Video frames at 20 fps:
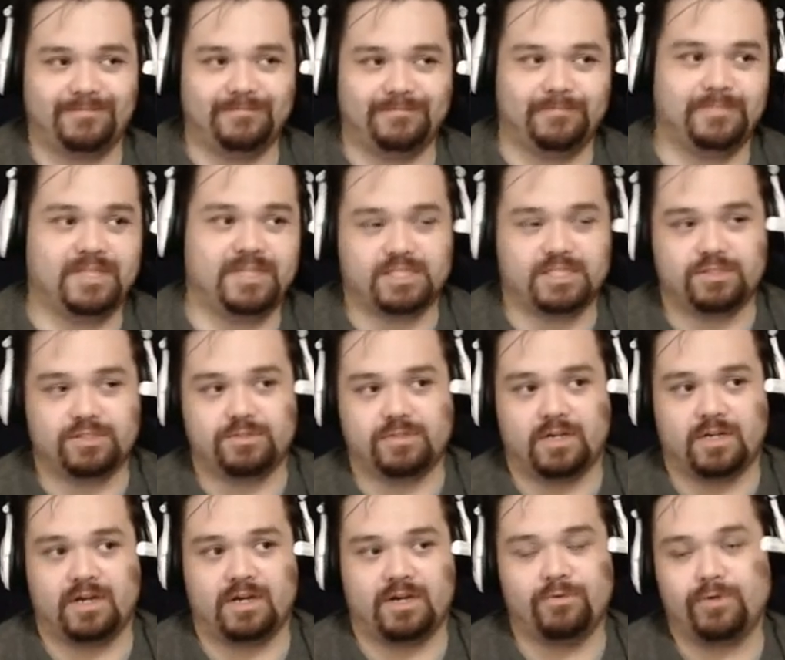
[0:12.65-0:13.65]
this is
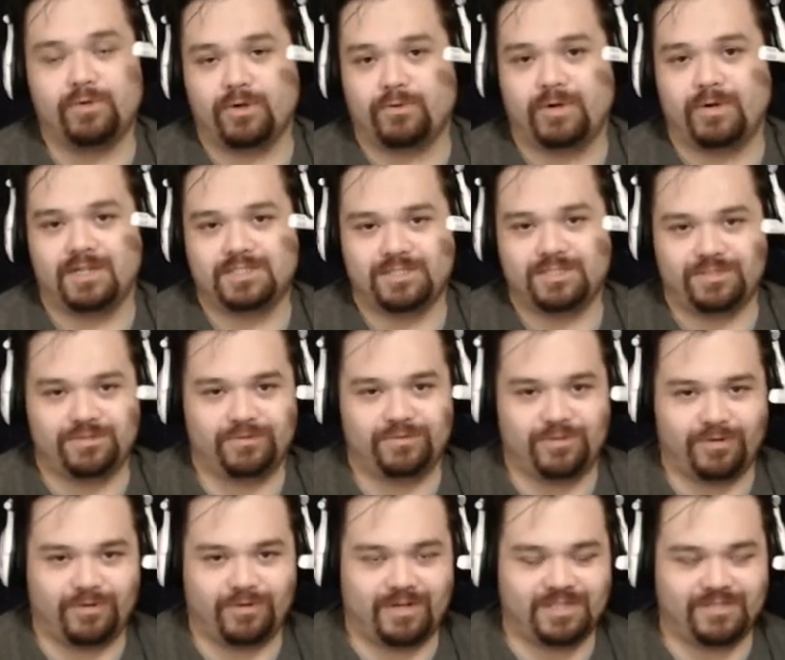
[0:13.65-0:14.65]
uh, a request, I do a
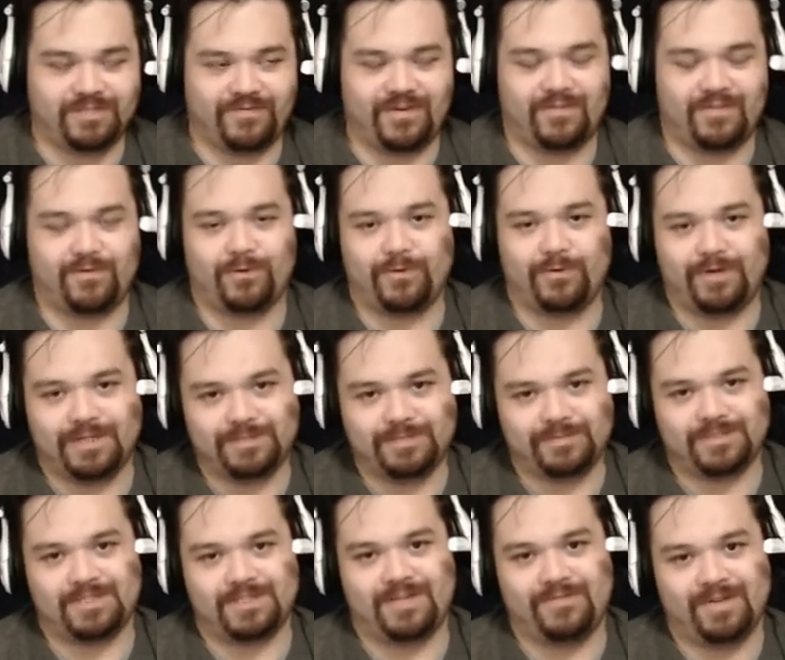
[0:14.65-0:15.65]
request, if you have a request
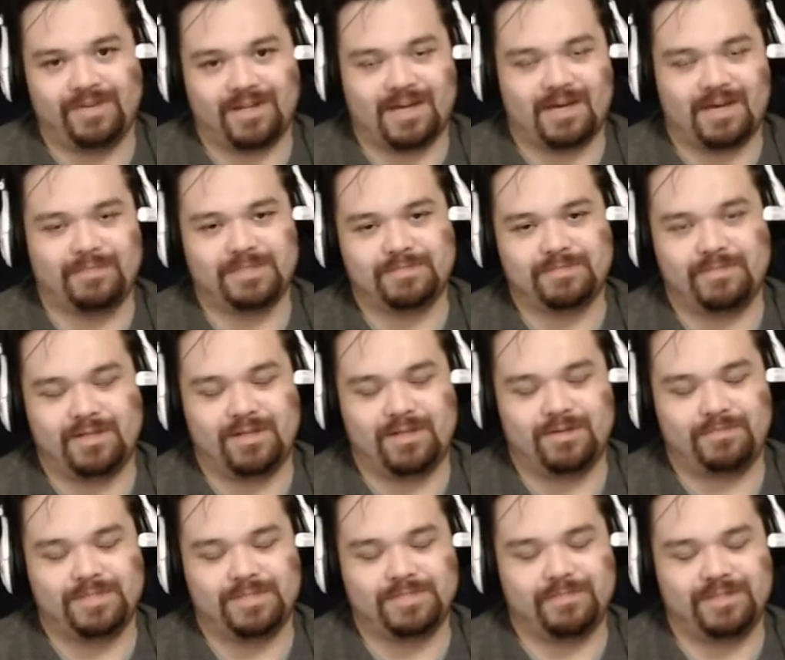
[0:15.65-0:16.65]
please leave it in the comments below,
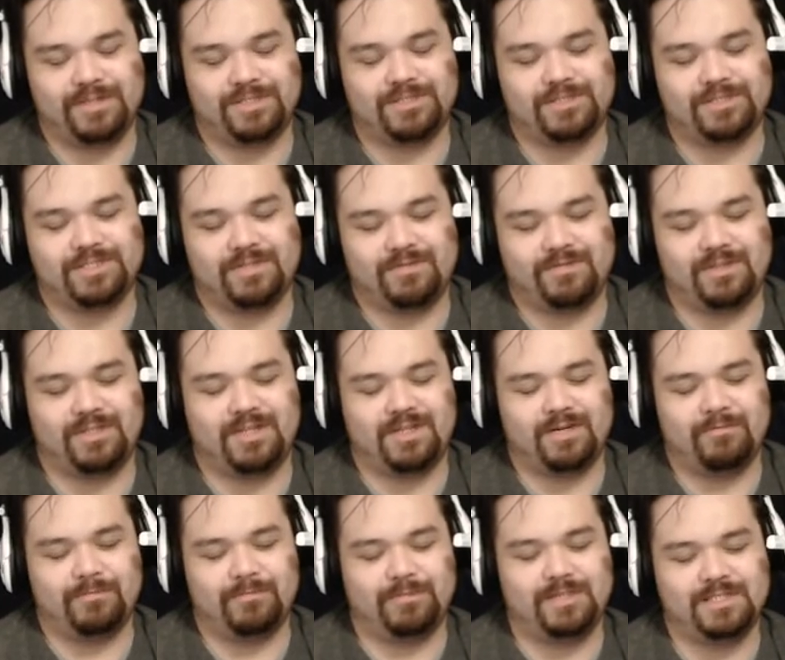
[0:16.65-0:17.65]
please make sure to sub the dub
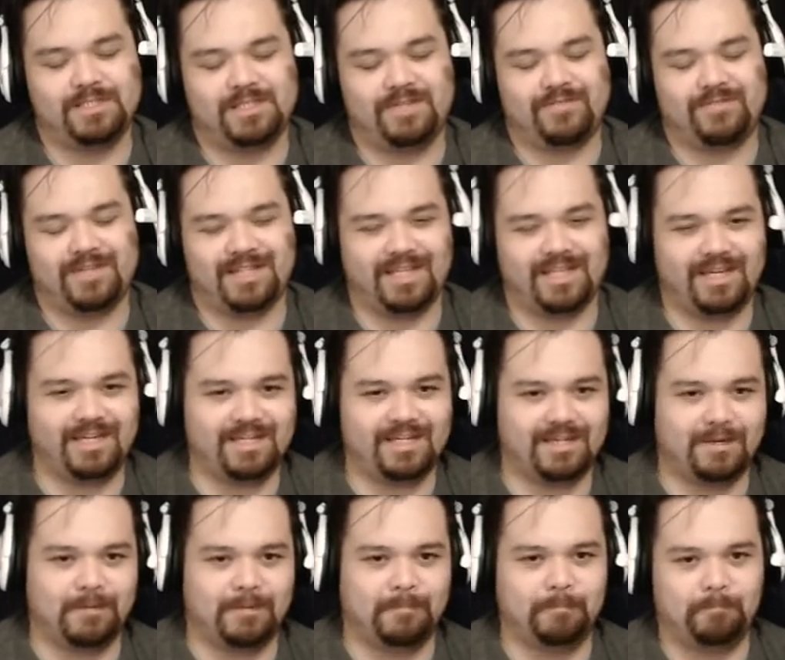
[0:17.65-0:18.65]
and please leave a link,
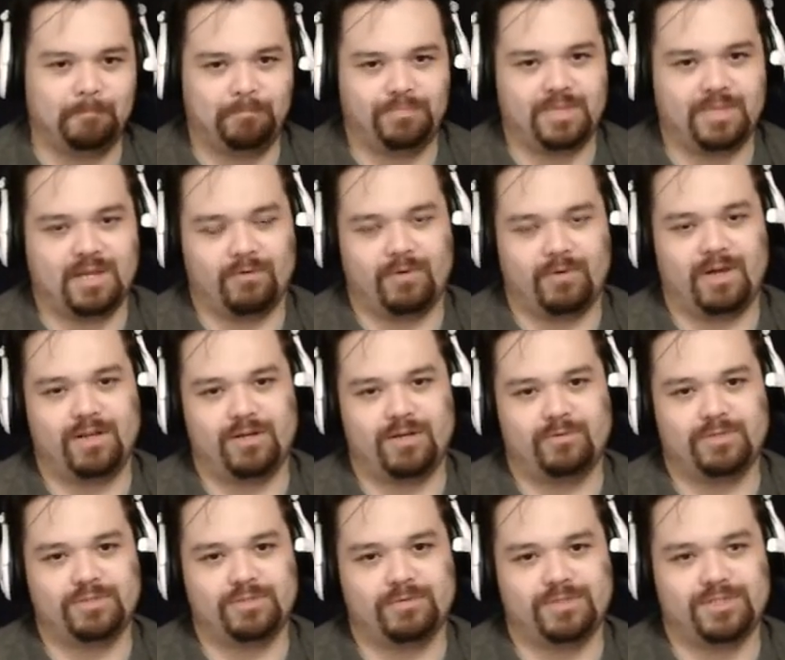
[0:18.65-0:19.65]
that way I know
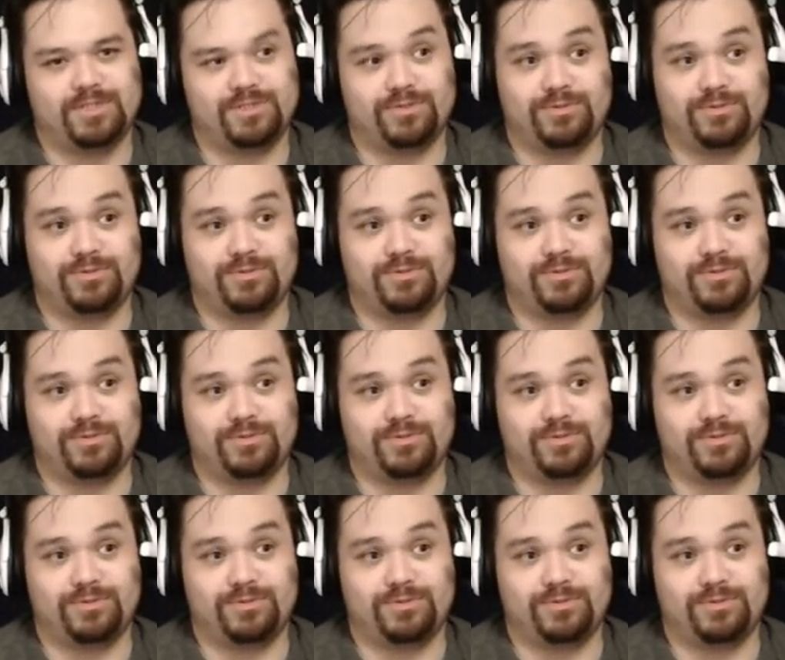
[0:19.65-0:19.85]
which one to